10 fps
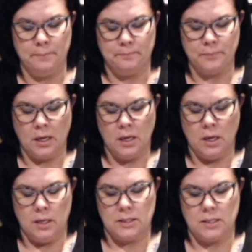
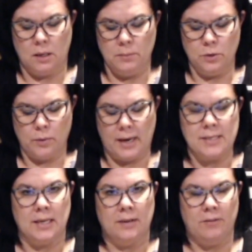Sun, Moon,
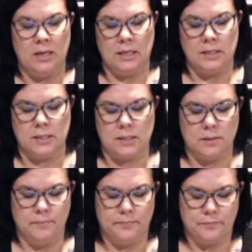Rising, and
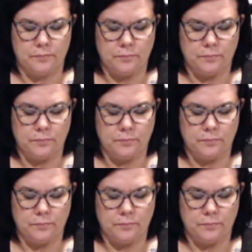Venus.